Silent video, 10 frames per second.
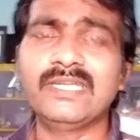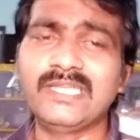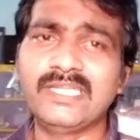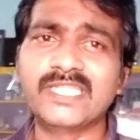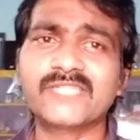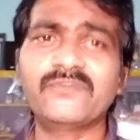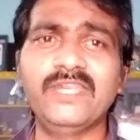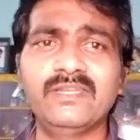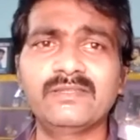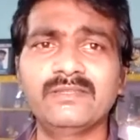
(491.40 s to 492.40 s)
in a
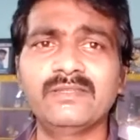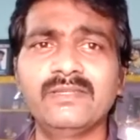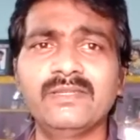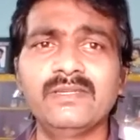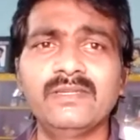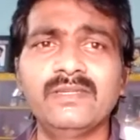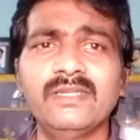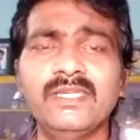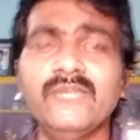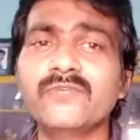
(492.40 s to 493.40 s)
swing,
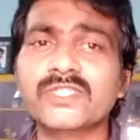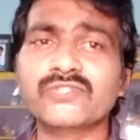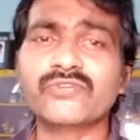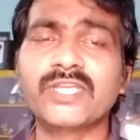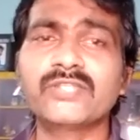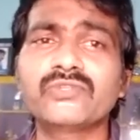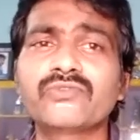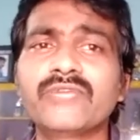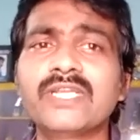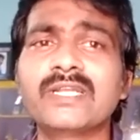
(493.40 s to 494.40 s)
he was trying to
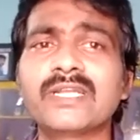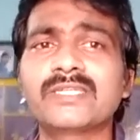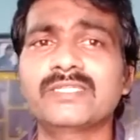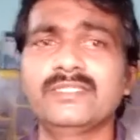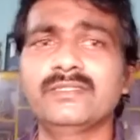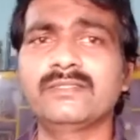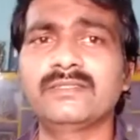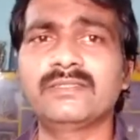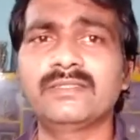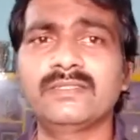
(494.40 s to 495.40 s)
recollect
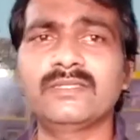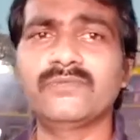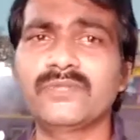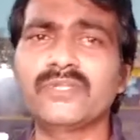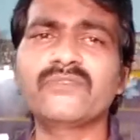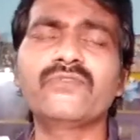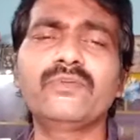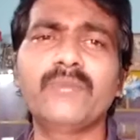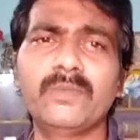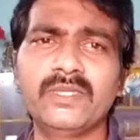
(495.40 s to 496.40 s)
the wonderful
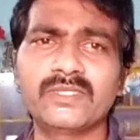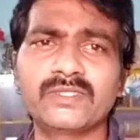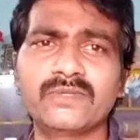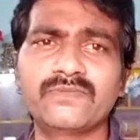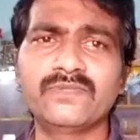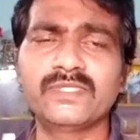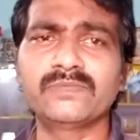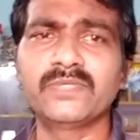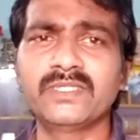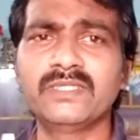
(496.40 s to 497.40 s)
memories of his
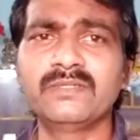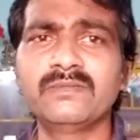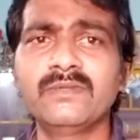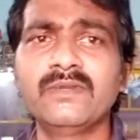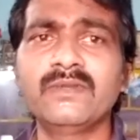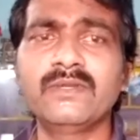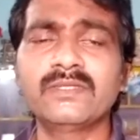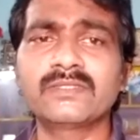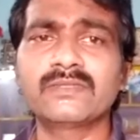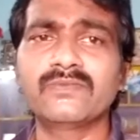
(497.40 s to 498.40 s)
mother.
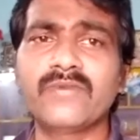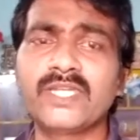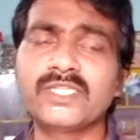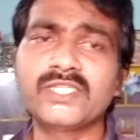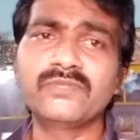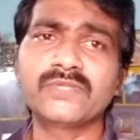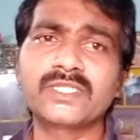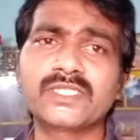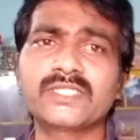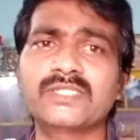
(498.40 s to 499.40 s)
So when she was
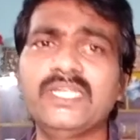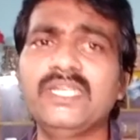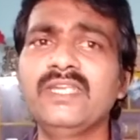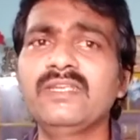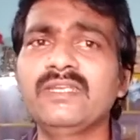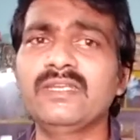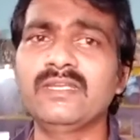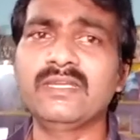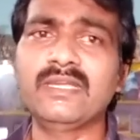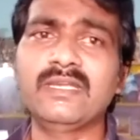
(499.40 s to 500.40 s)
singing
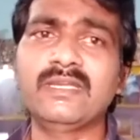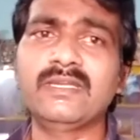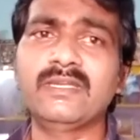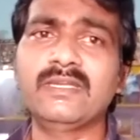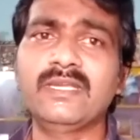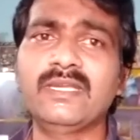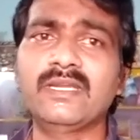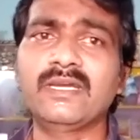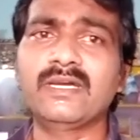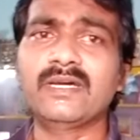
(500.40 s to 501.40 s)
a
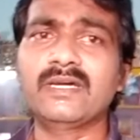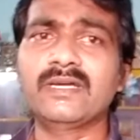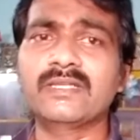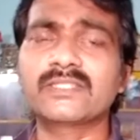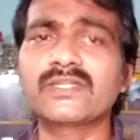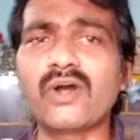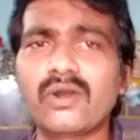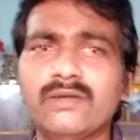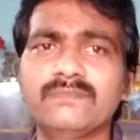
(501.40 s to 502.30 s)
song,